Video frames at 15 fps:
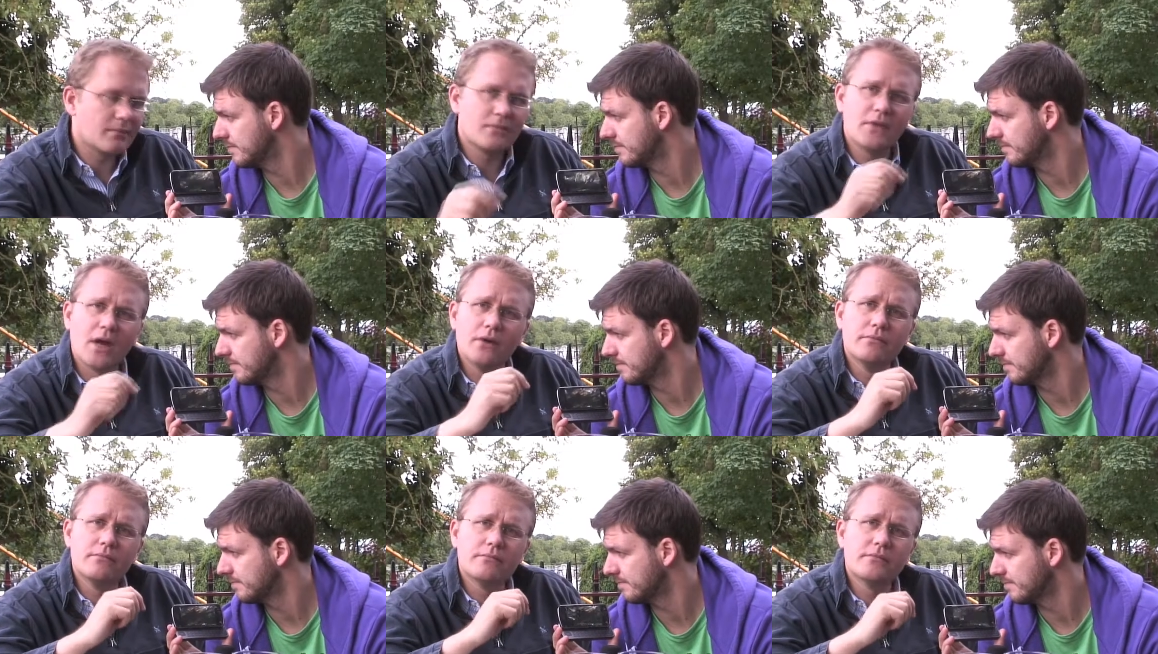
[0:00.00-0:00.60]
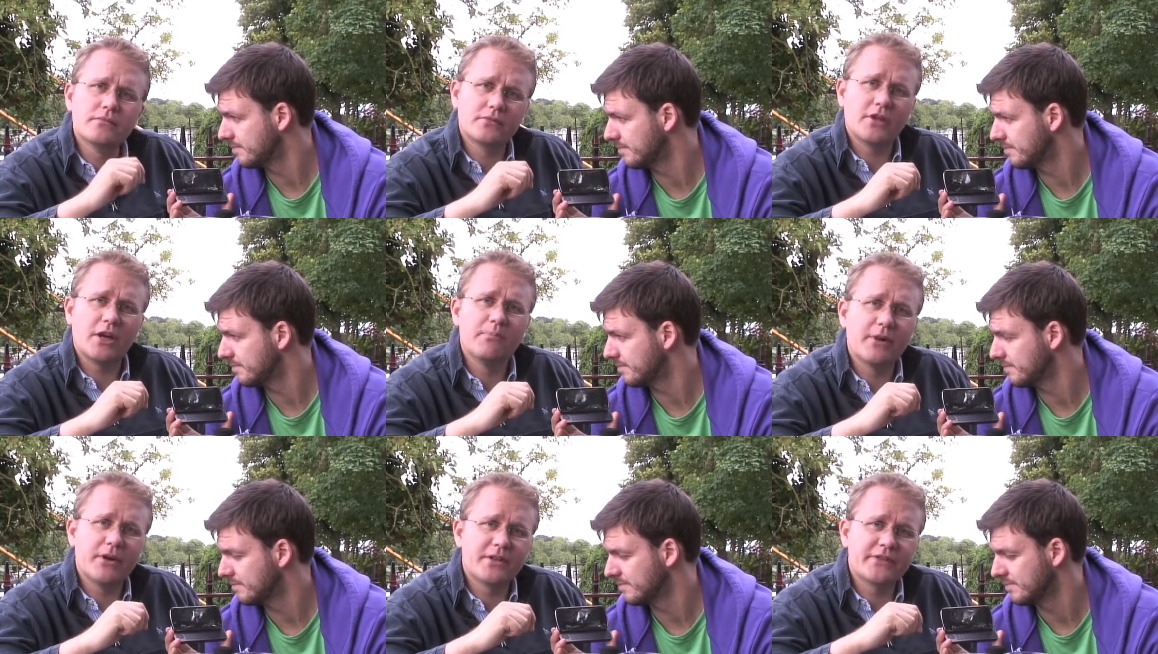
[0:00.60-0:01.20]
Speaker 1: No
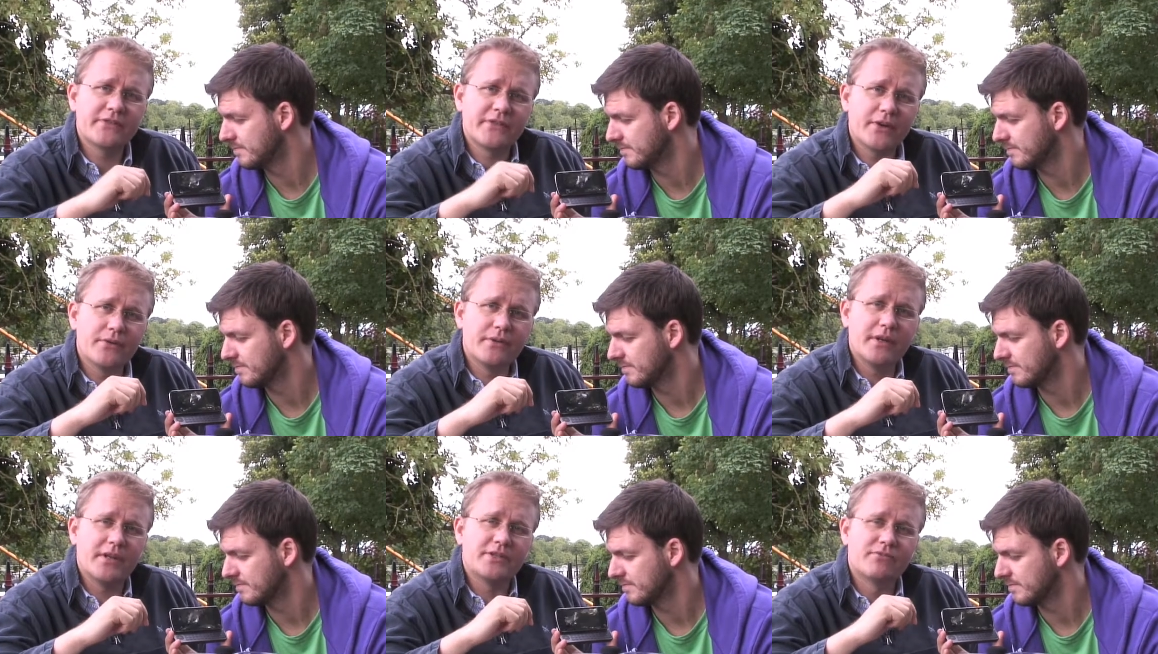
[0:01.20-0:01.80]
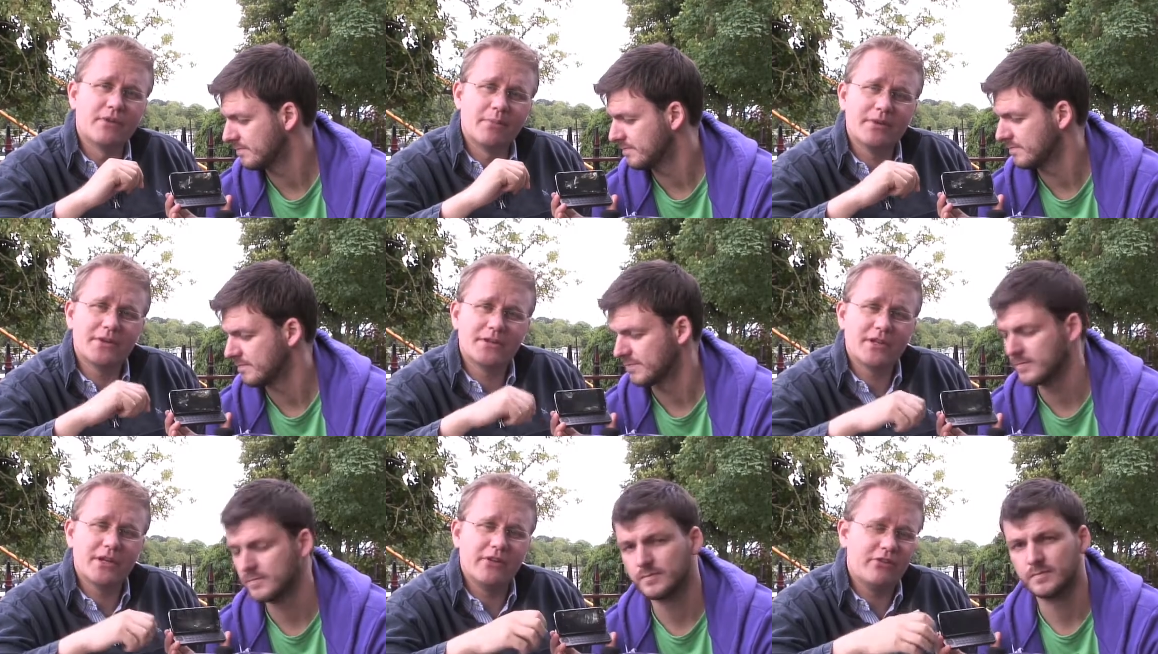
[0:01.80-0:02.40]
don't buy this phone, it's rubbish.
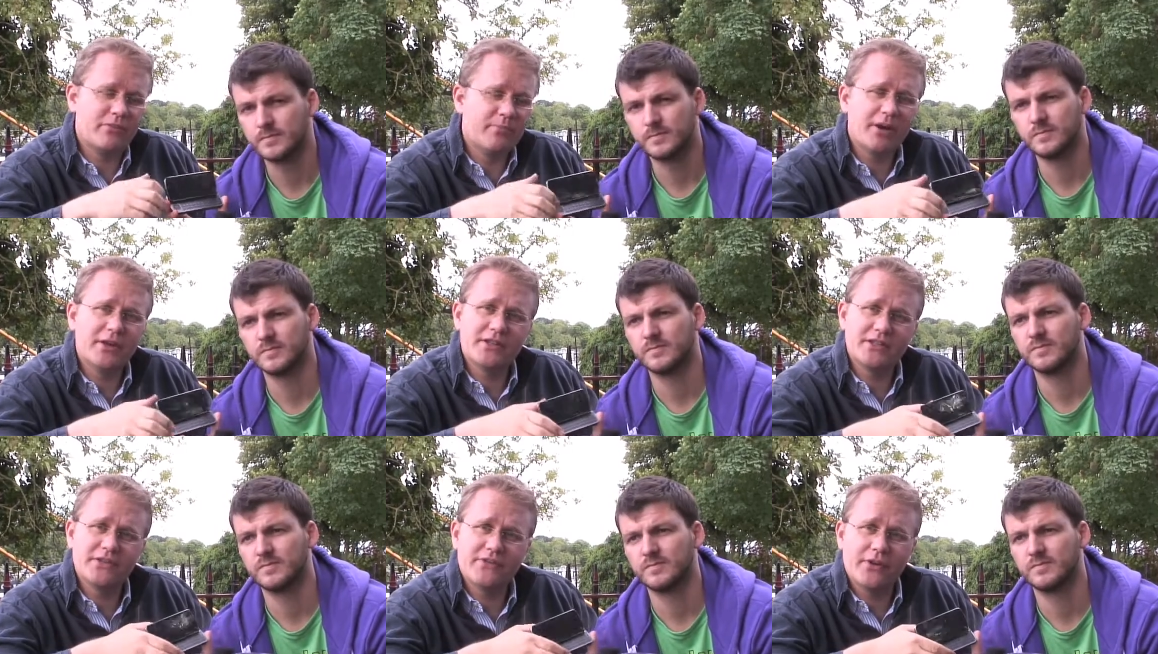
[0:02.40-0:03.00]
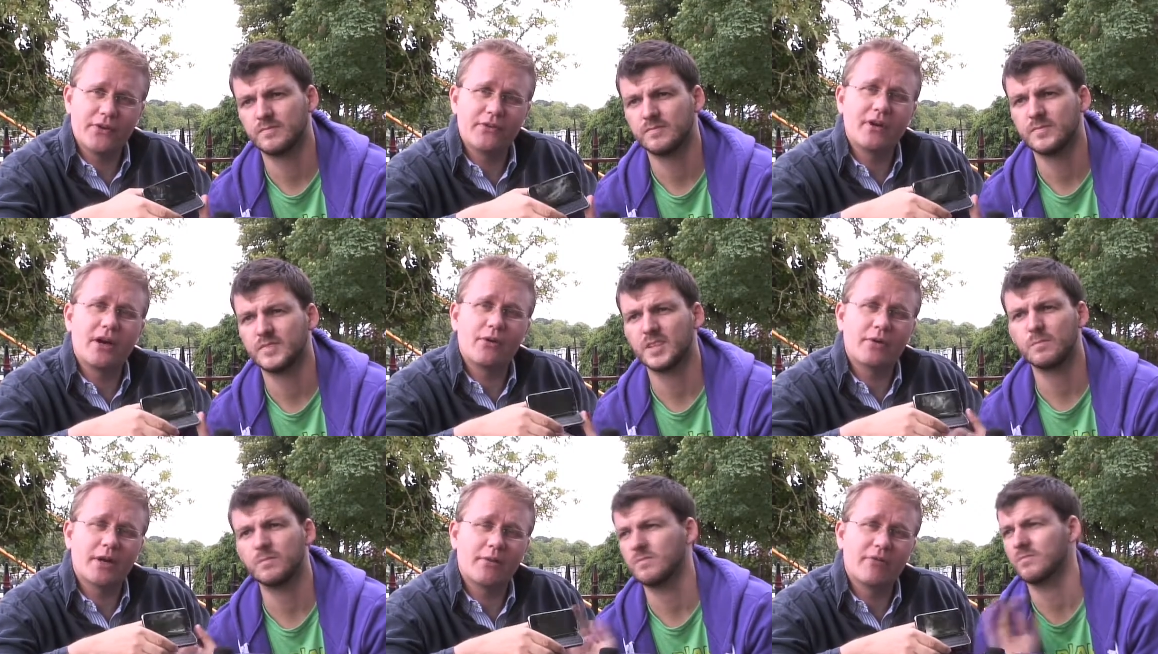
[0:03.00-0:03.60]
If you buy this phone,
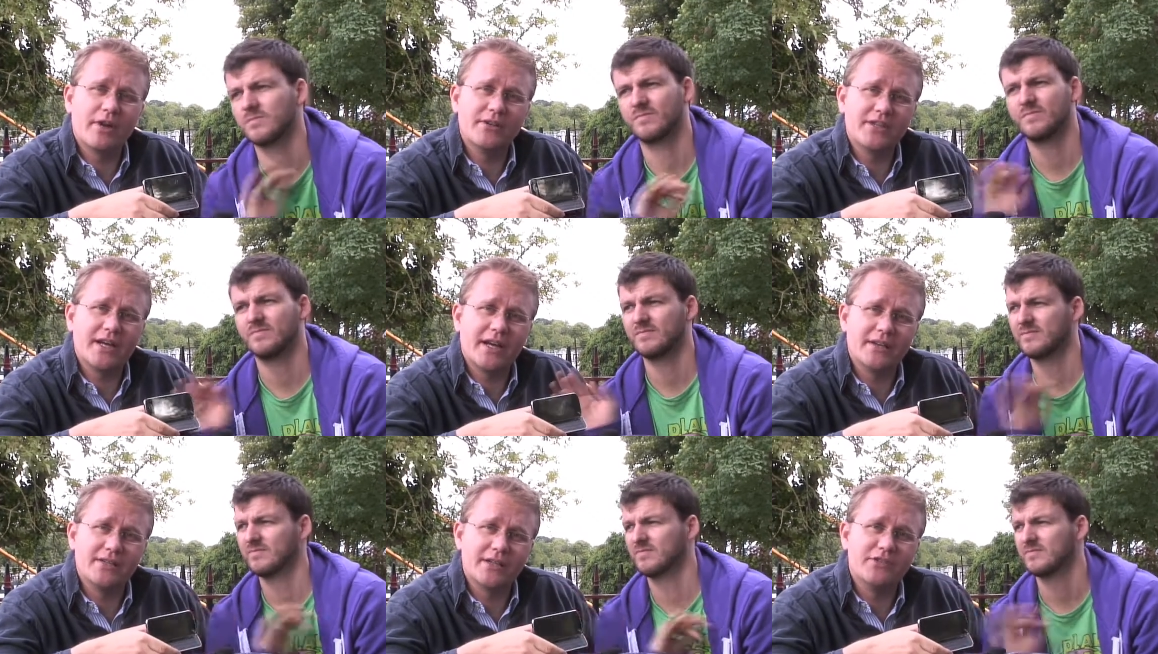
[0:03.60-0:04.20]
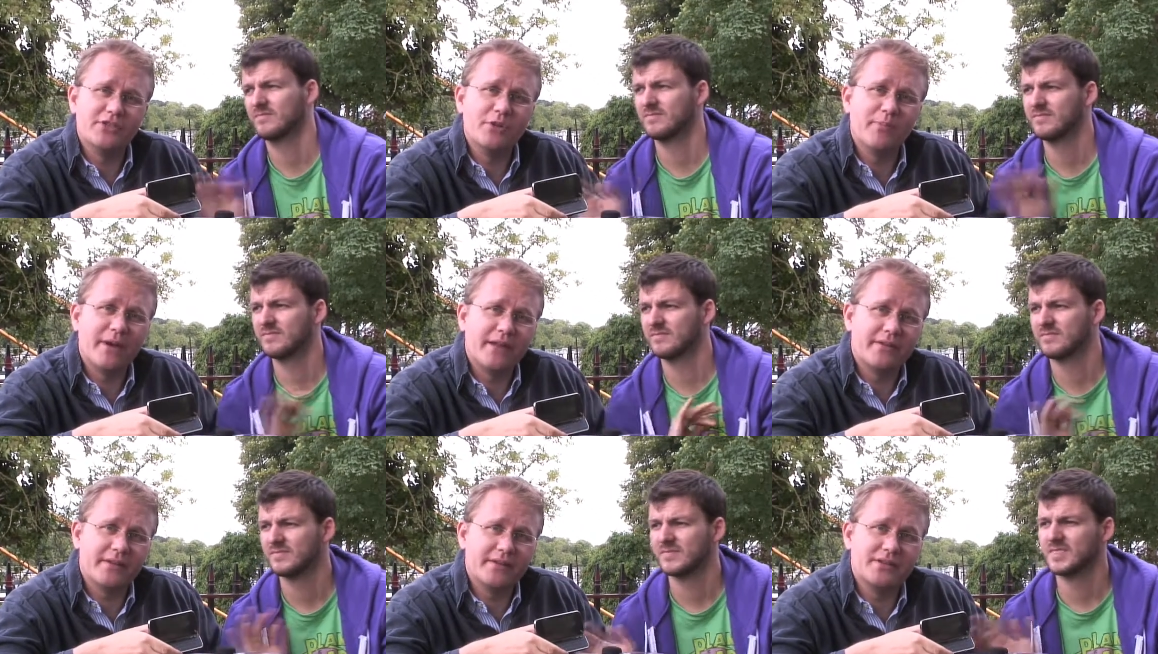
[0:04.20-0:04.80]
I'll come round your house and do
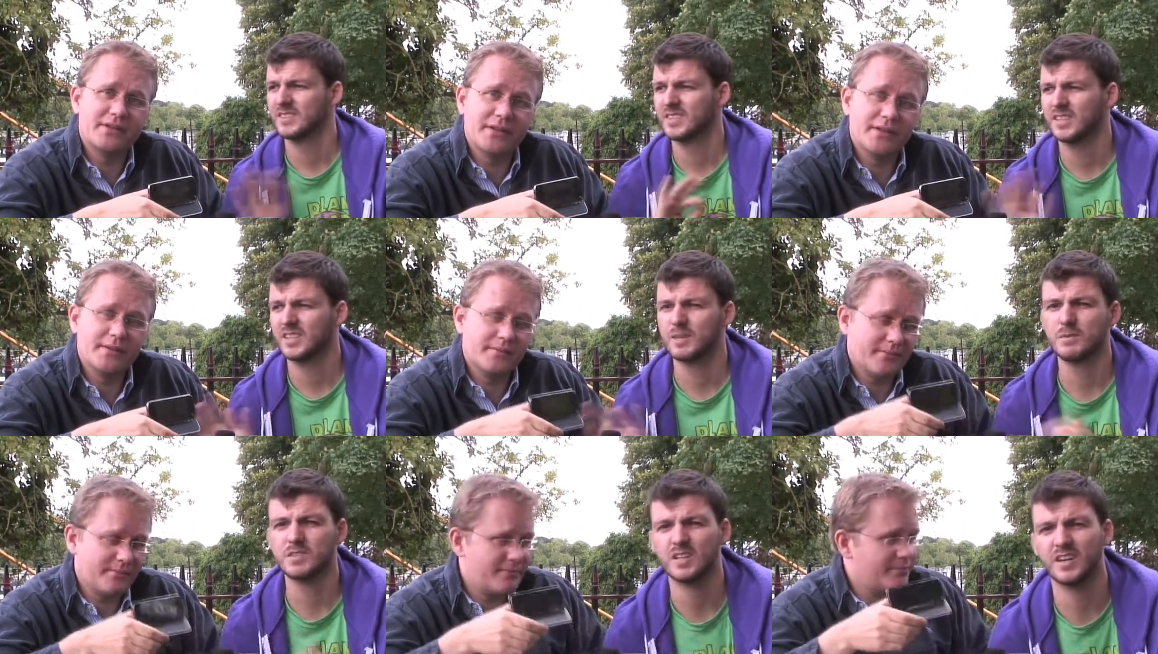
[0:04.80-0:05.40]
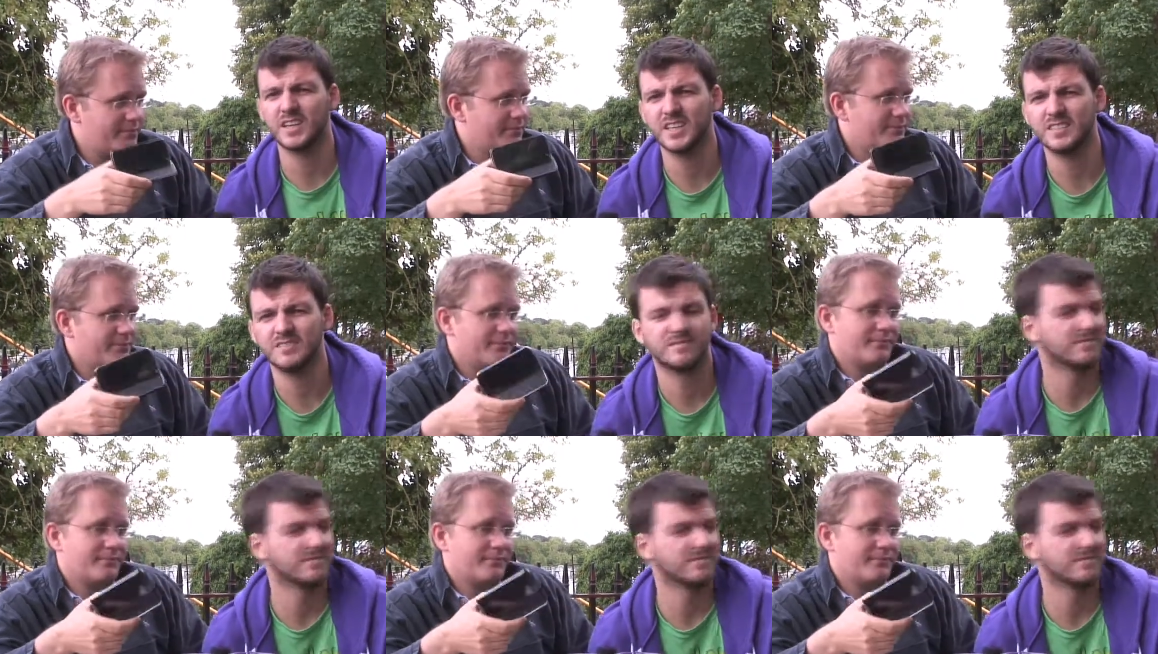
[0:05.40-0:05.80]
bad things to you. Can we start again?